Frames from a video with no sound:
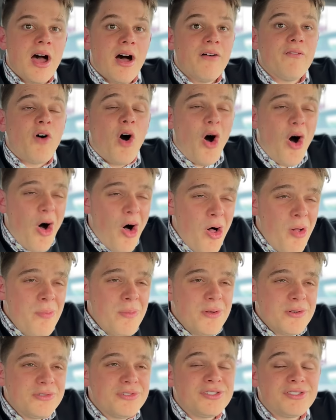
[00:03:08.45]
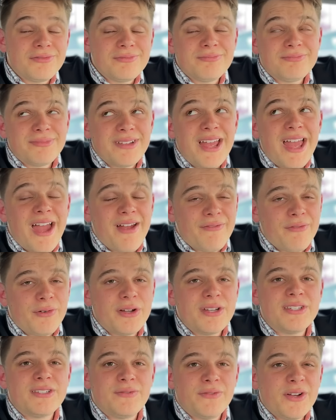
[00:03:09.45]
of almost
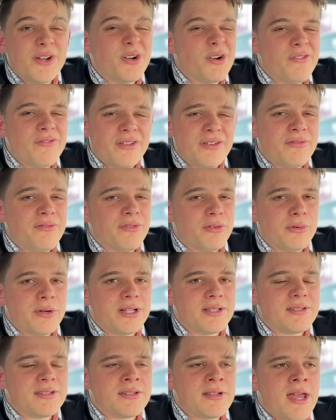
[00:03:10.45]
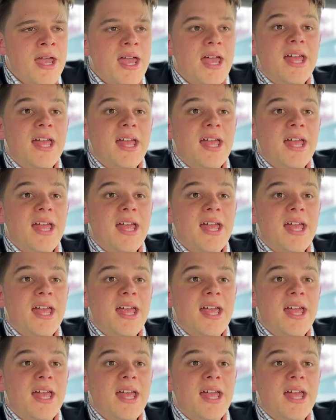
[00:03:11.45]
every sphere of influence.